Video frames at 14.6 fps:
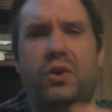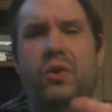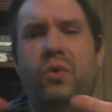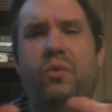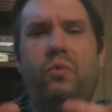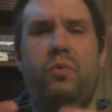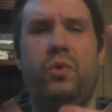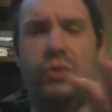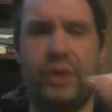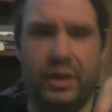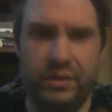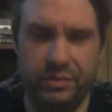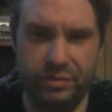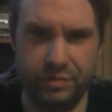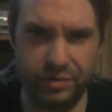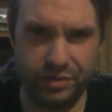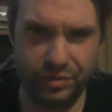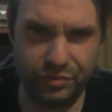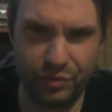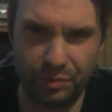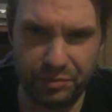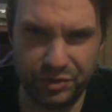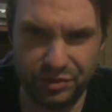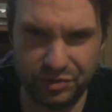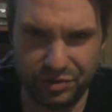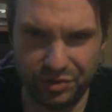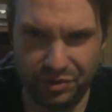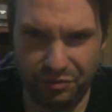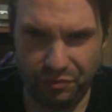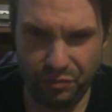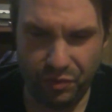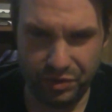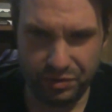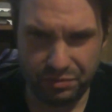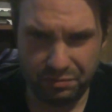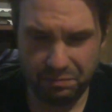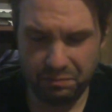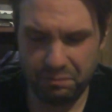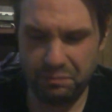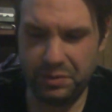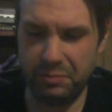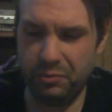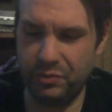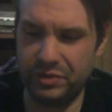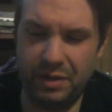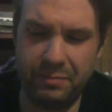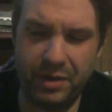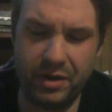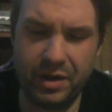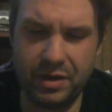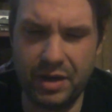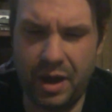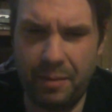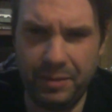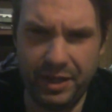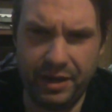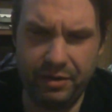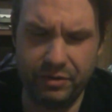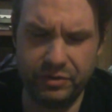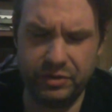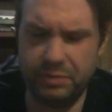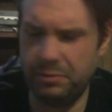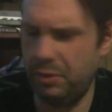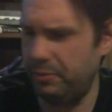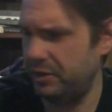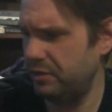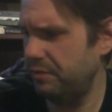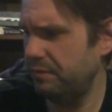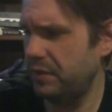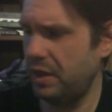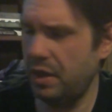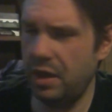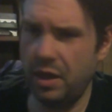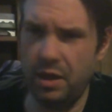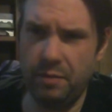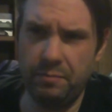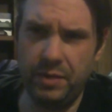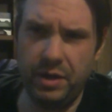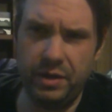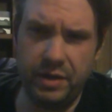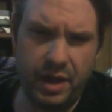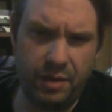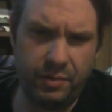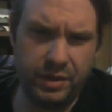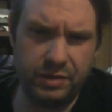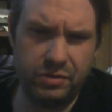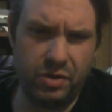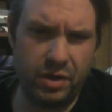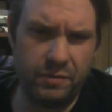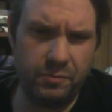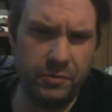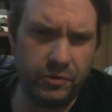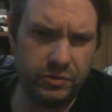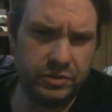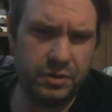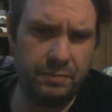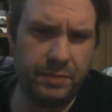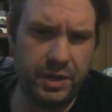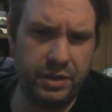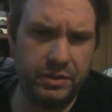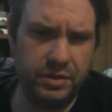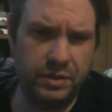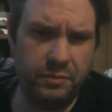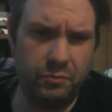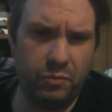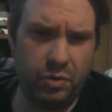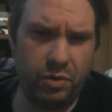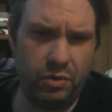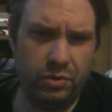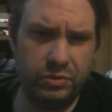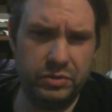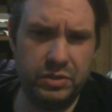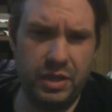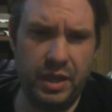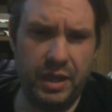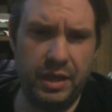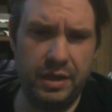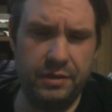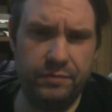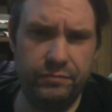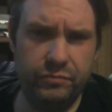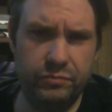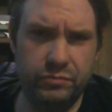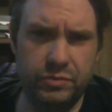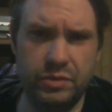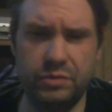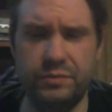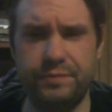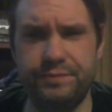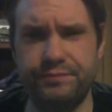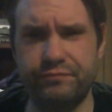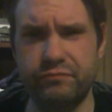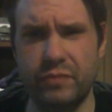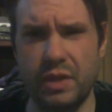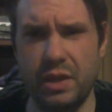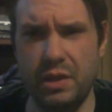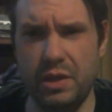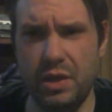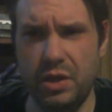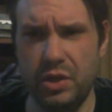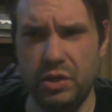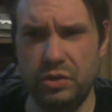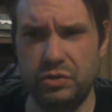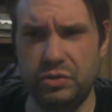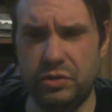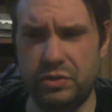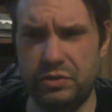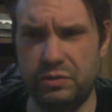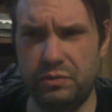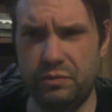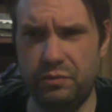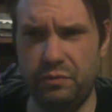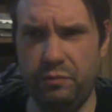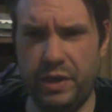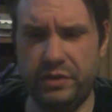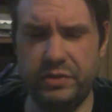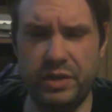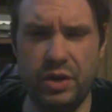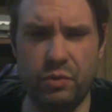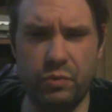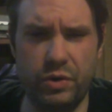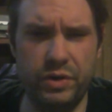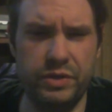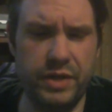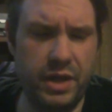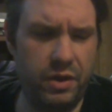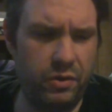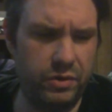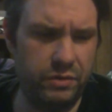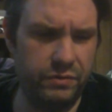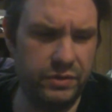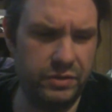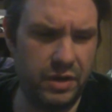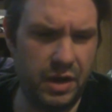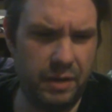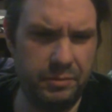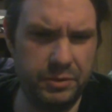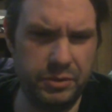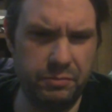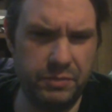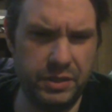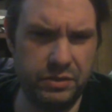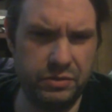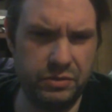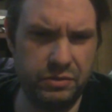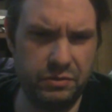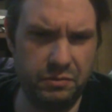We'll get into the descriptions of what people are saying about Kamala Harris in a moment. But I want to talk first upon Tim Walz and just basically a rundown of his accomplishments